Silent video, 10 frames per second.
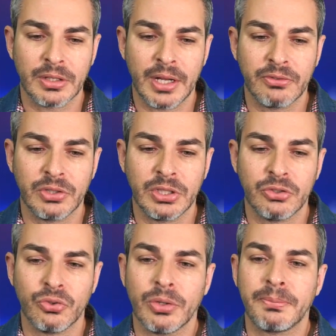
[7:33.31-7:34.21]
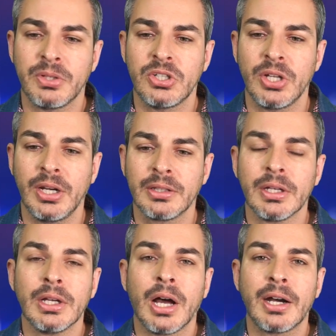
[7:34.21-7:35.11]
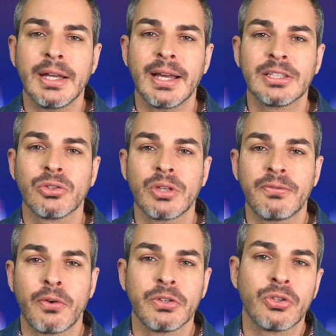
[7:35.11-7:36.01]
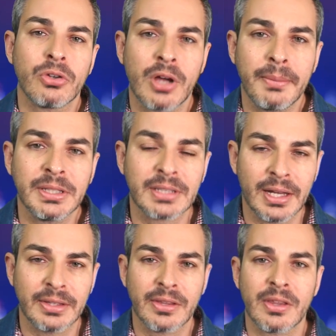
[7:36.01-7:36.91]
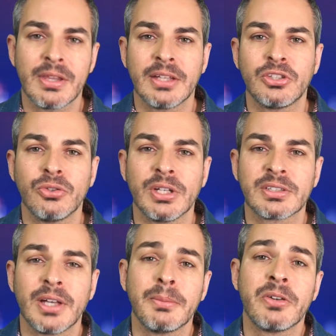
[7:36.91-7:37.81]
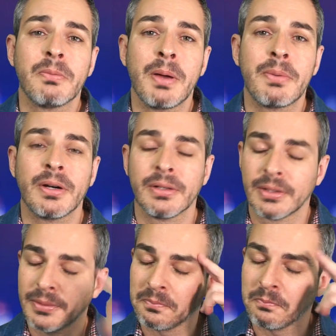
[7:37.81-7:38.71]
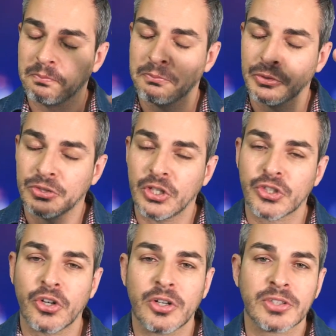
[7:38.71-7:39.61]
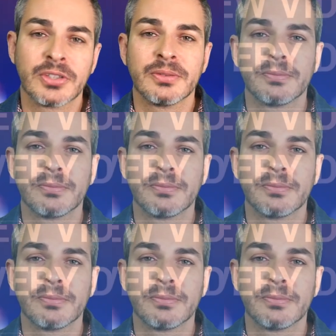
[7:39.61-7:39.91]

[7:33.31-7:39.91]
I really do appreciate it. All right, guys, looking forward to your comments. Other than that, see you next time. And remember to stay charged.